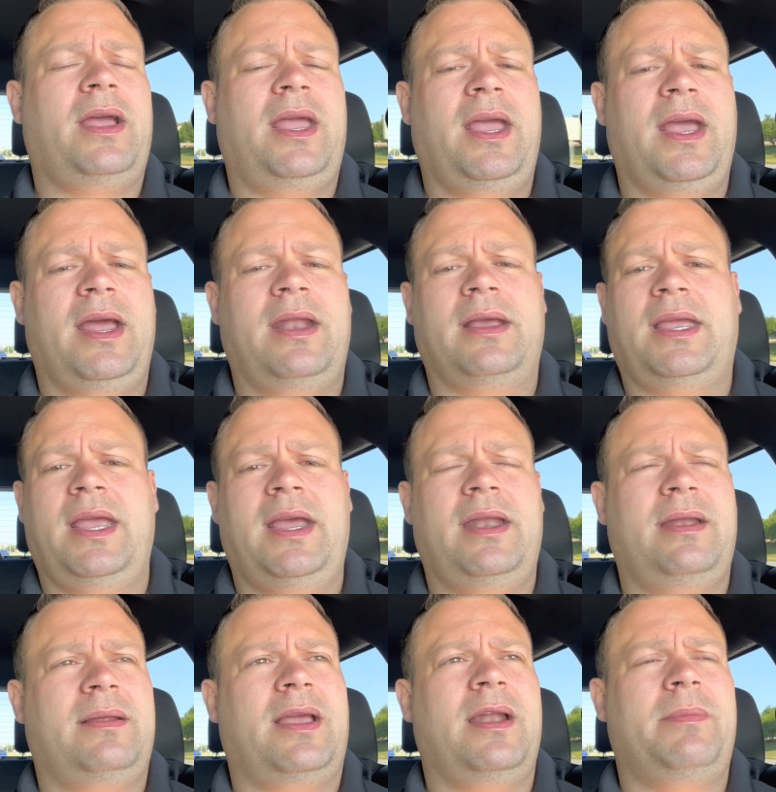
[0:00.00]
and
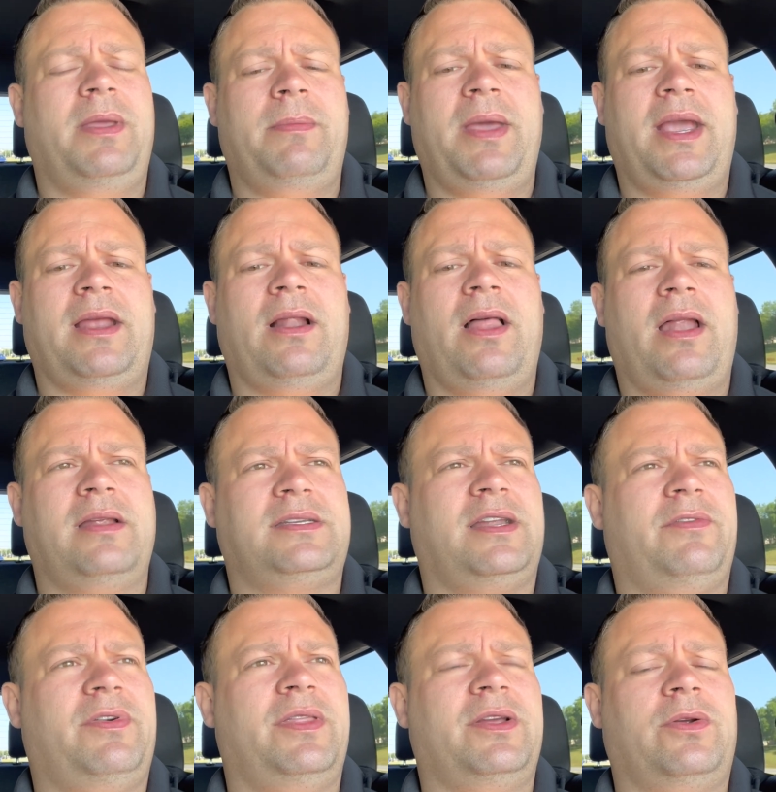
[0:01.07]
again, going to be making a lot of
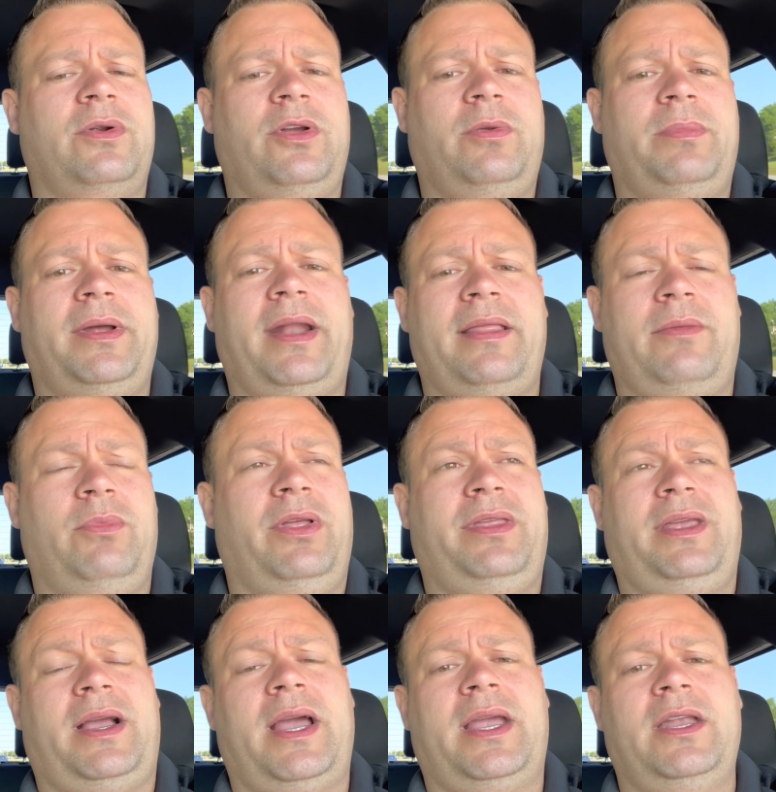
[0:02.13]
stuff on the grill, but I really
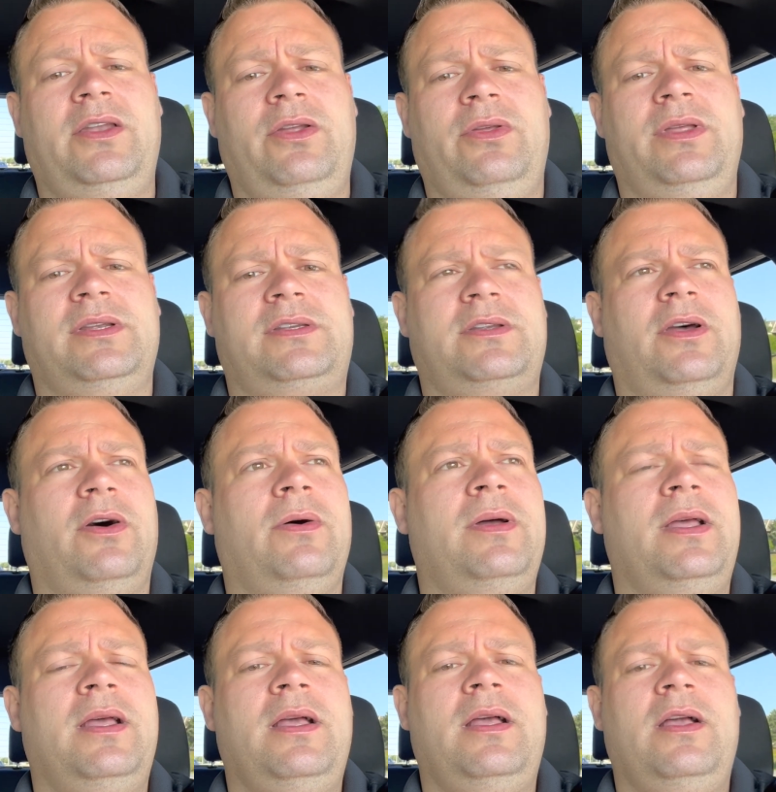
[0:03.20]
think I can do this, so
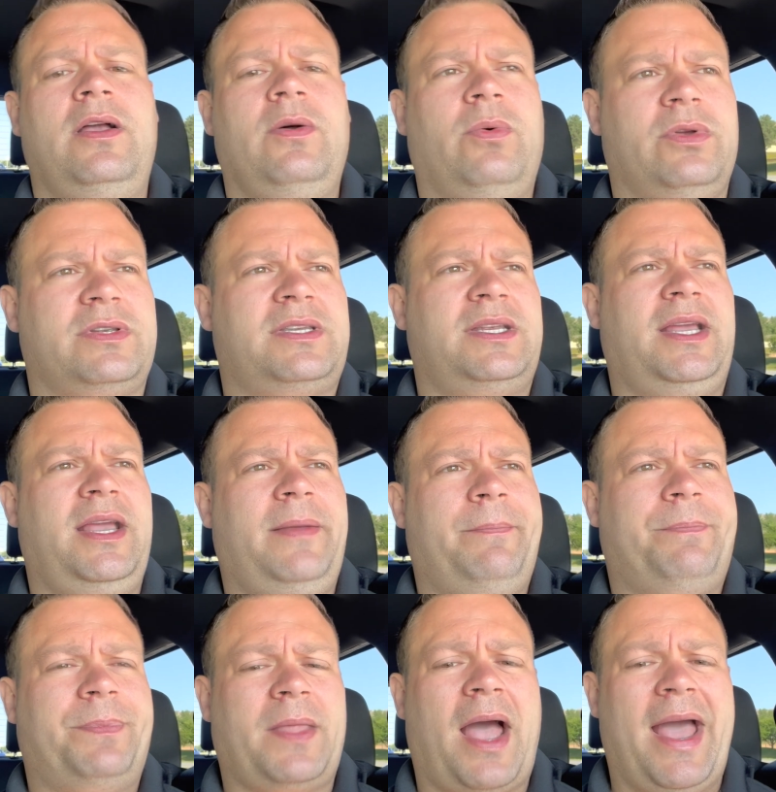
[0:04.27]
we'll see.
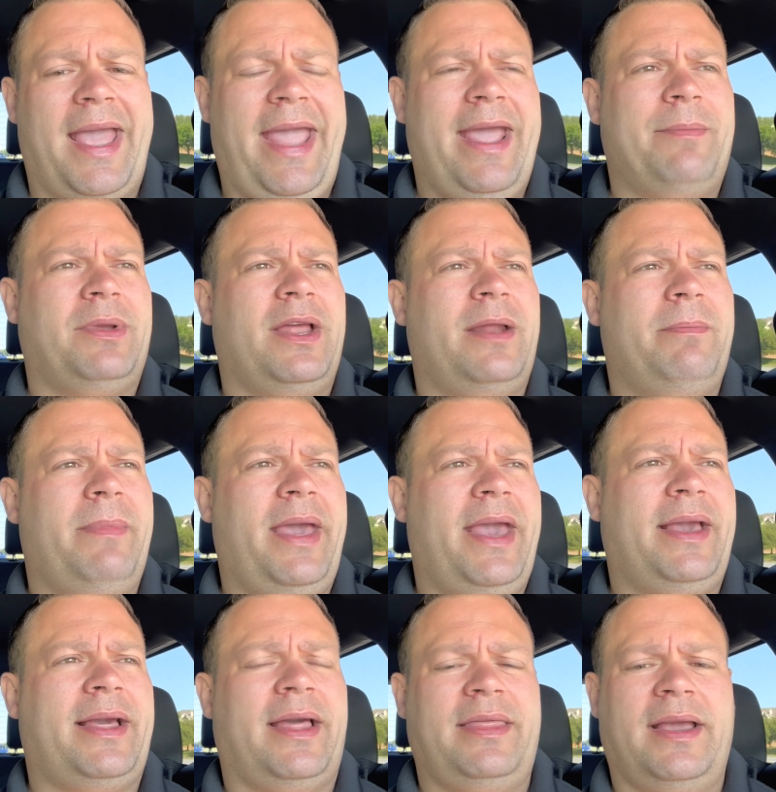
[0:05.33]
I am going to
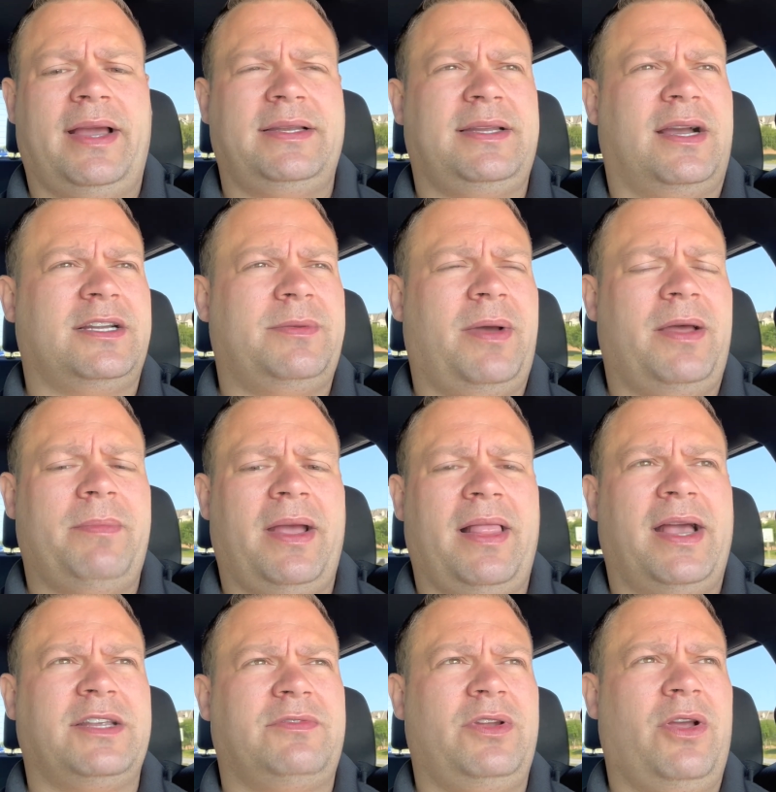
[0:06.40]
make, I think I talked about in my
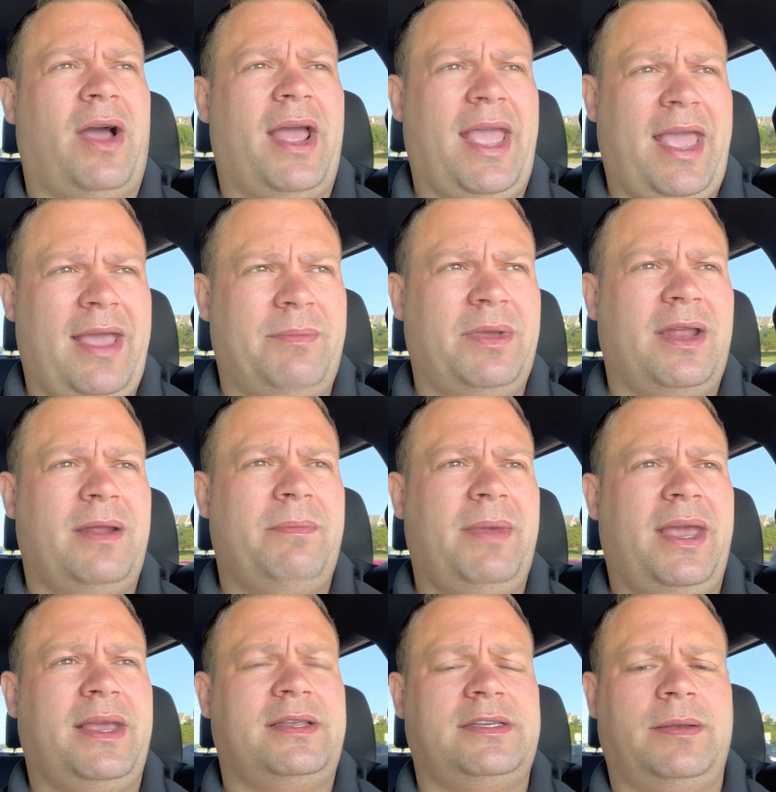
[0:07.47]
last video, I am going to
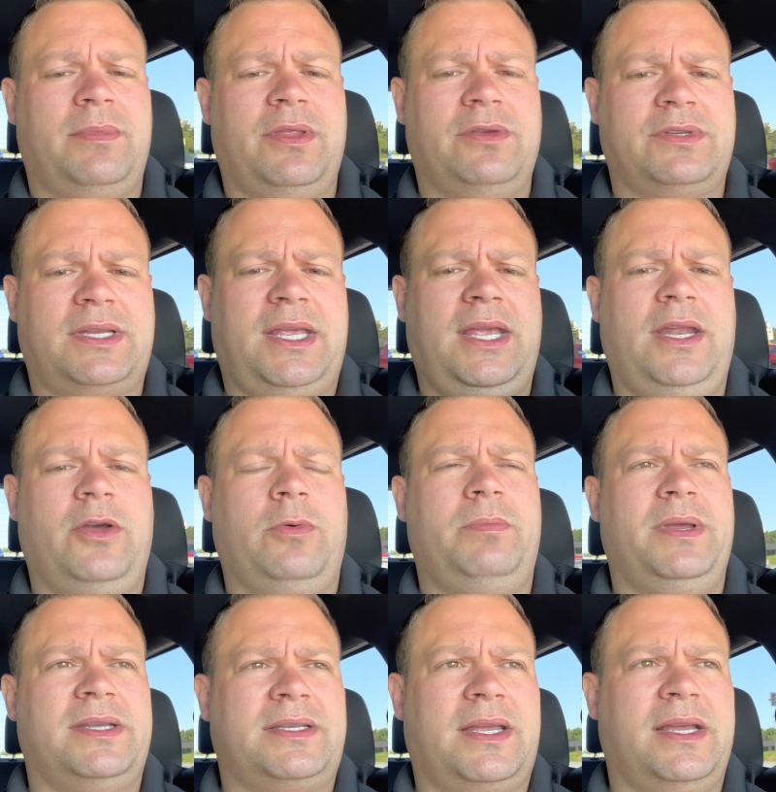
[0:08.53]
make some of those keto
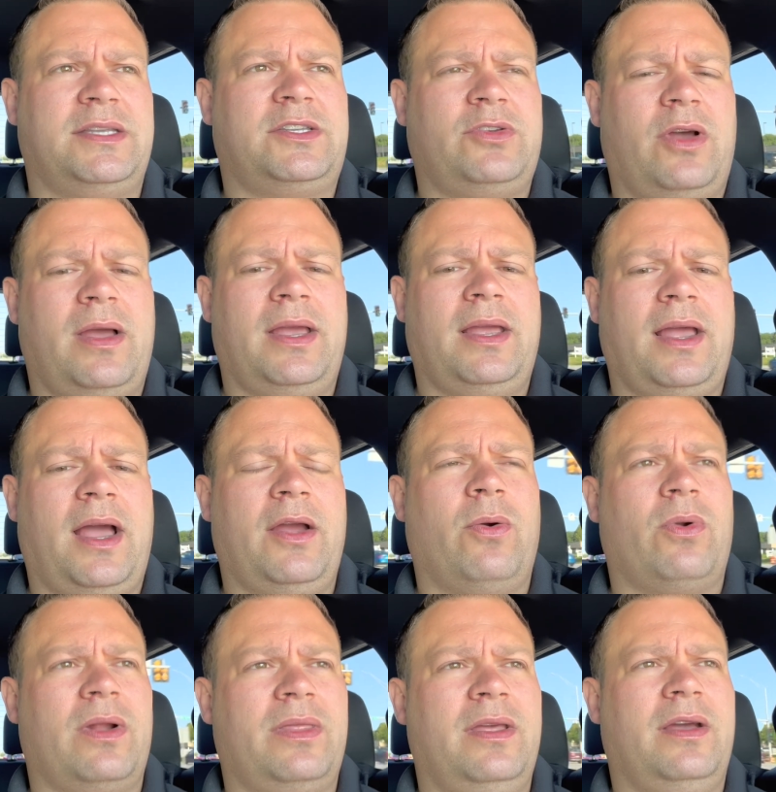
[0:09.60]
biscuits. So I
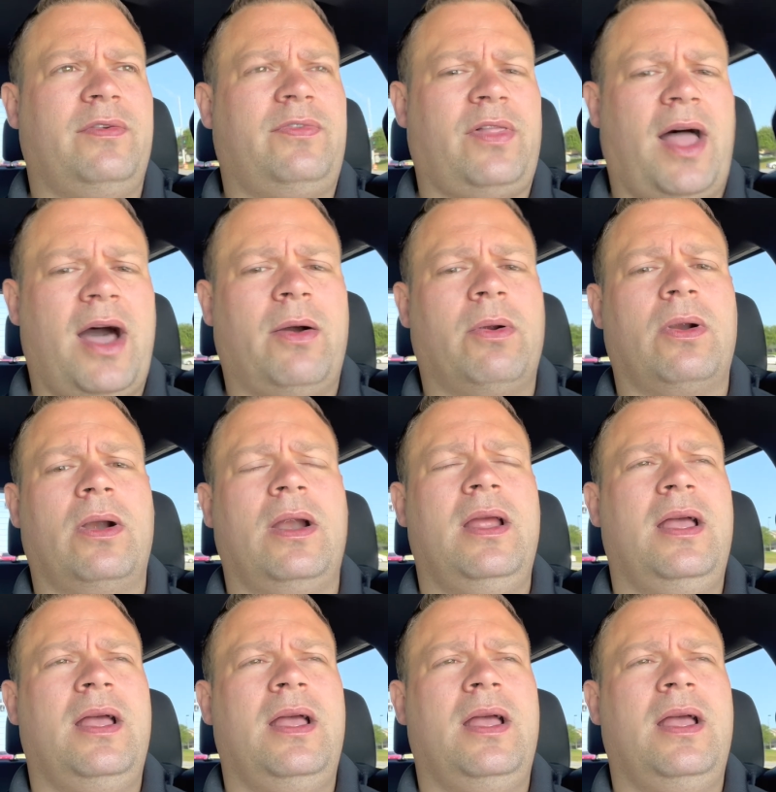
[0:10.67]
ordered the flour,